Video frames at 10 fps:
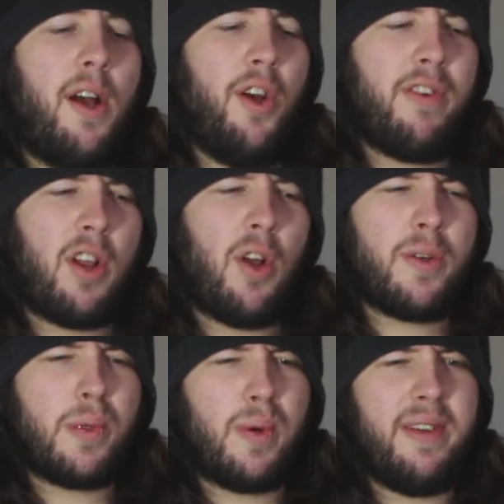
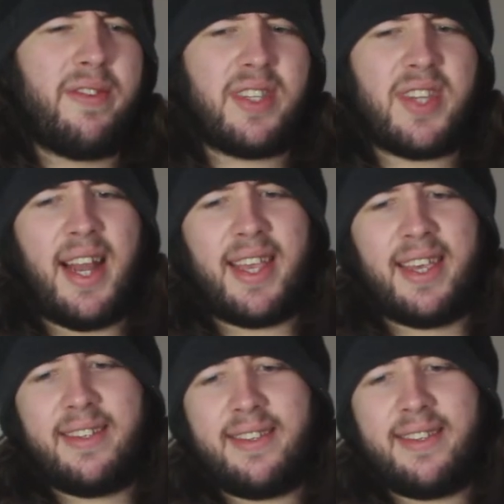overclockers were even selling it,